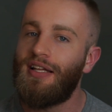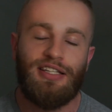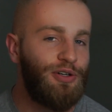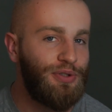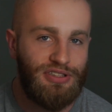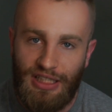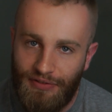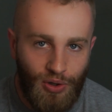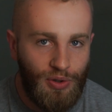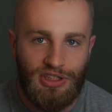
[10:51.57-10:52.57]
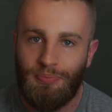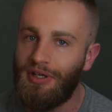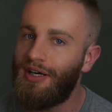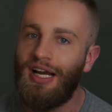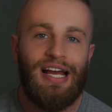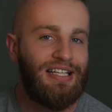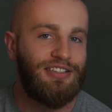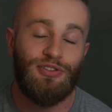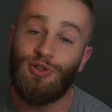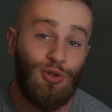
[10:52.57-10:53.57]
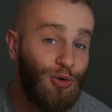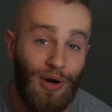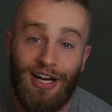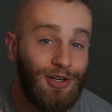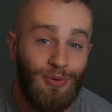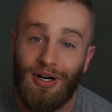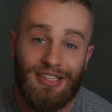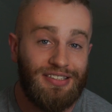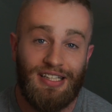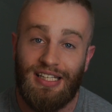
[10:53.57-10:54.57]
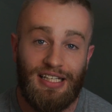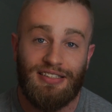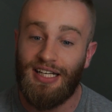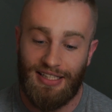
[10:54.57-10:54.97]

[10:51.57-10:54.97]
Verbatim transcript: that they'll receive the Holy Spirit, and that they'll do greater works than these,